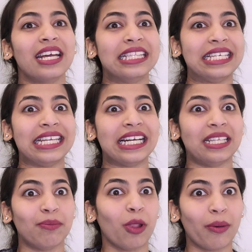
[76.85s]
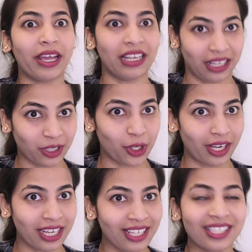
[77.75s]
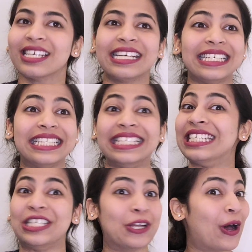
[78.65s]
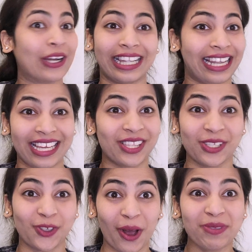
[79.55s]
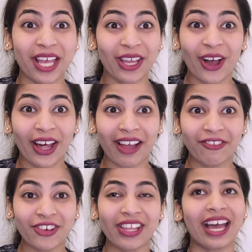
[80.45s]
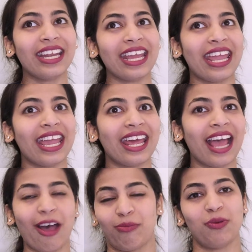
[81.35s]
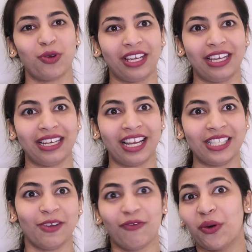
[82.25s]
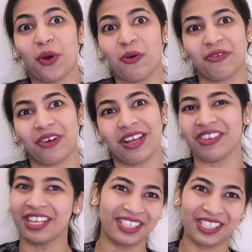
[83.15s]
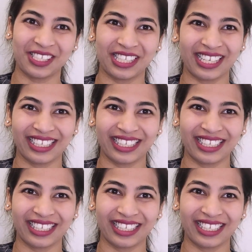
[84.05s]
did a diploma in electronics, did not like the jobs I got after that, and have been working in IT for over 5 years.